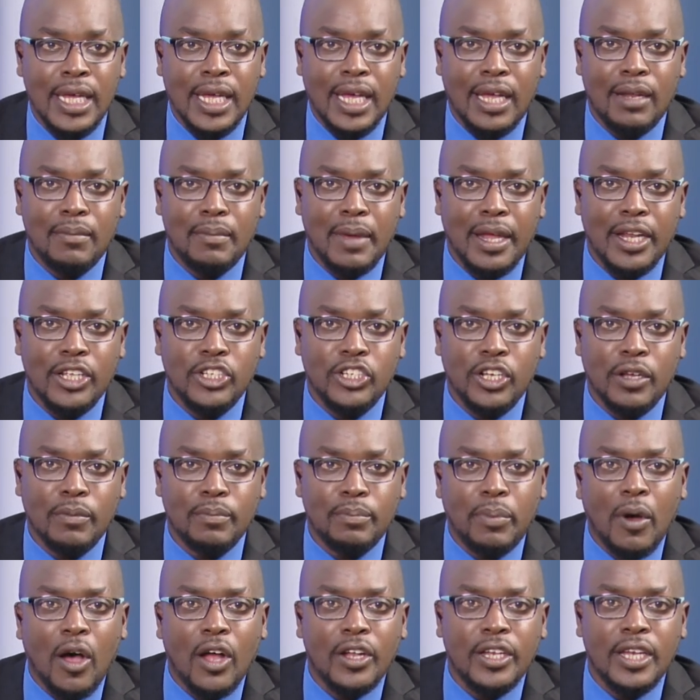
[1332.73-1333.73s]
and managing
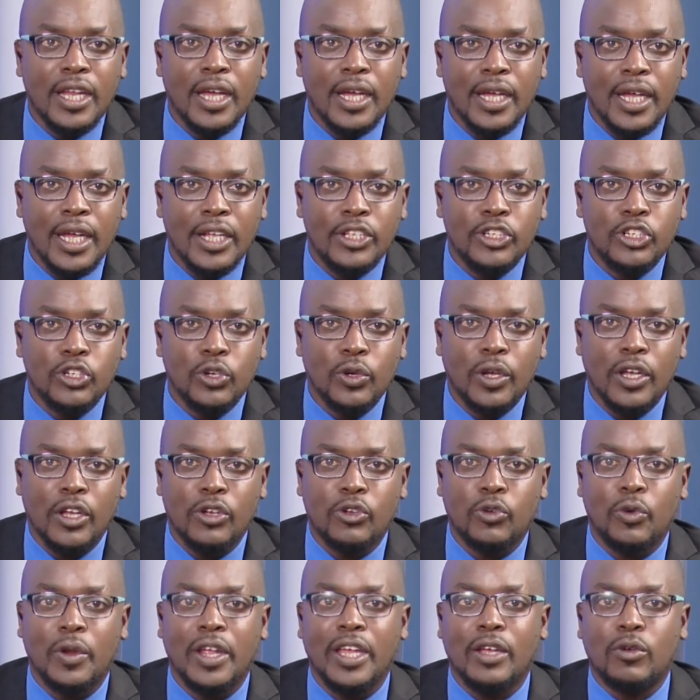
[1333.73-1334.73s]
partner at Sugar
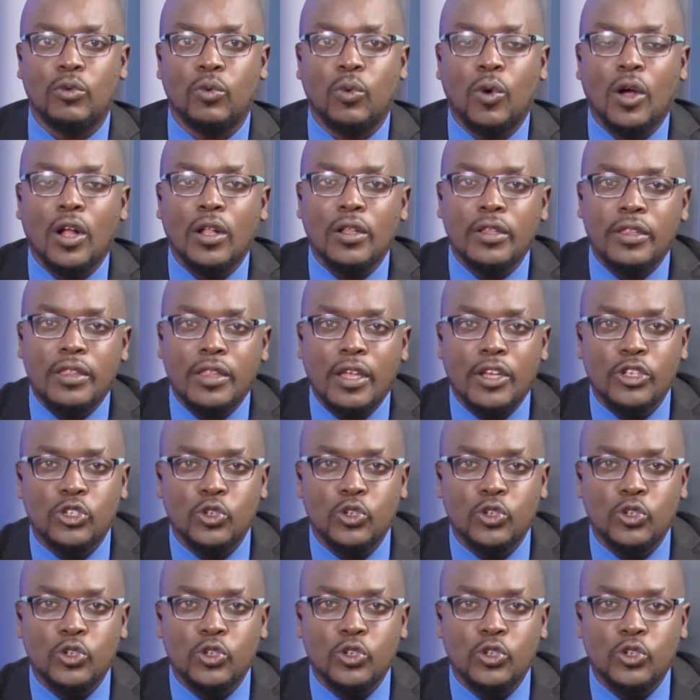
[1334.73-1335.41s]
Creek Wealth,